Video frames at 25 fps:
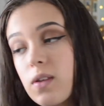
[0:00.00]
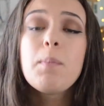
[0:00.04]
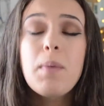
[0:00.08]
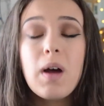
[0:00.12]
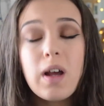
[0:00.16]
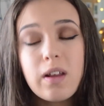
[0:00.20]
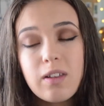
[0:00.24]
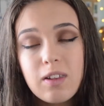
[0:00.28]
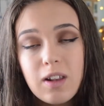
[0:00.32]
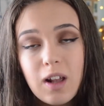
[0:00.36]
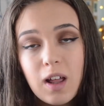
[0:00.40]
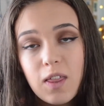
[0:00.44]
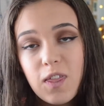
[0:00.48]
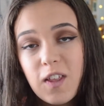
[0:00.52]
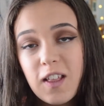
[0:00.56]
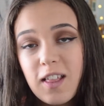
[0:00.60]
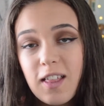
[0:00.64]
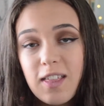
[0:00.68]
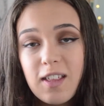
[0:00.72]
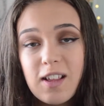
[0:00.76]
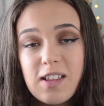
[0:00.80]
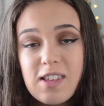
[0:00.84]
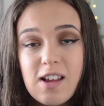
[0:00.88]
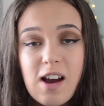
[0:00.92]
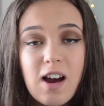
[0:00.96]
Personally, I think
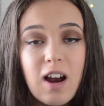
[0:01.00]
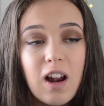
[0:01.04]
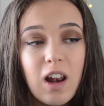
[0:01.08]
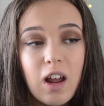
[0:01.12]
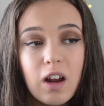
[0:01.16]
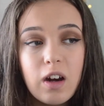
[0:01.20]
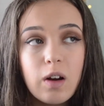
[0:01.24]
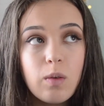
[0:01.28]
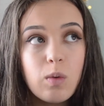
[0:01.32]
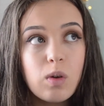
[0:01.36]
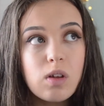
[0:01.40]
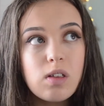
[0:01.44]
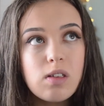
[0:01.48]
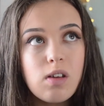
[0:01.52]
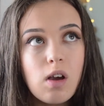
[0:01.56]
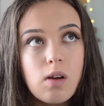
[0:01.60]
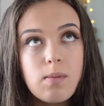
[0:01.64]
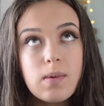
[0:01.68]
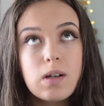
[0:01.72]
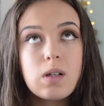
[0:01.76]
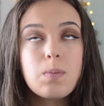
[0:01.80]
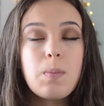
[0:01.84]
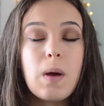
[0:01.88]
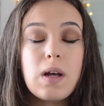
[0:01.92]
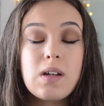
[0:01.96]
that this eyeliner was so
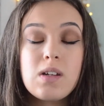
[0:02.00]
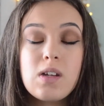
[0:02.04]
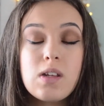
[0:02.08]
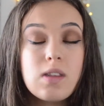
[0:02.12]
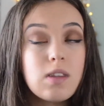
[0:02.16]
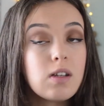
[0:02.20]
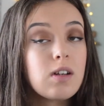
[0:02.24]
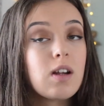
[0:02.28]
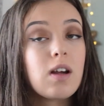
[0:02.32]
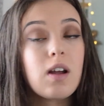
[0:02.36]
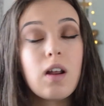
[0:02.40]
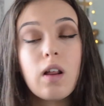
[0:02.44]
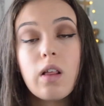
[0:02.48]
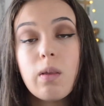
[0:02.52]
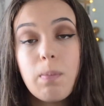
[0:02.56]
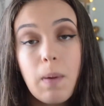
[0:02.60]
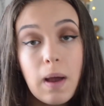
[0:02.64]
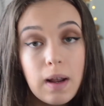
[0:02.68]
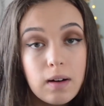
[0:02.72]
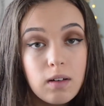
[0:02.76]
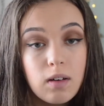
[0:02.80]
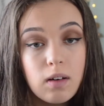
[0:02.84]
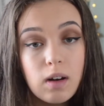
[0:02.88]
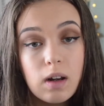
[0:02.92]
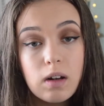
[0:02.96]
much better than I
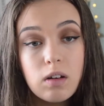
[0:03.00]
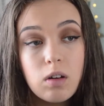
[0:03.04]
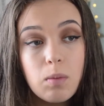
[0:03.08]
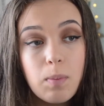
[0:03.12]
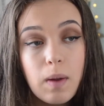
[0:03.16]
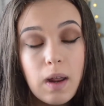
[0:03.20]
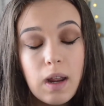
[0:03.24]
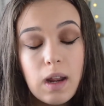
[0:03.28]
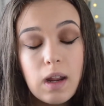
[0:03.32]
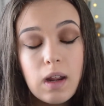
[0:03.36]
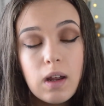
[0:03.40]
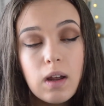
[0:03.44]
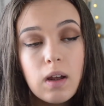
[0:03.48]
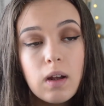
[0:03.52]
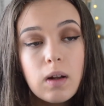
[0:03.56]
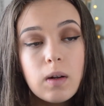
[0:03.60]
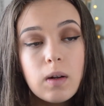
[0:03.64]
expected it to be.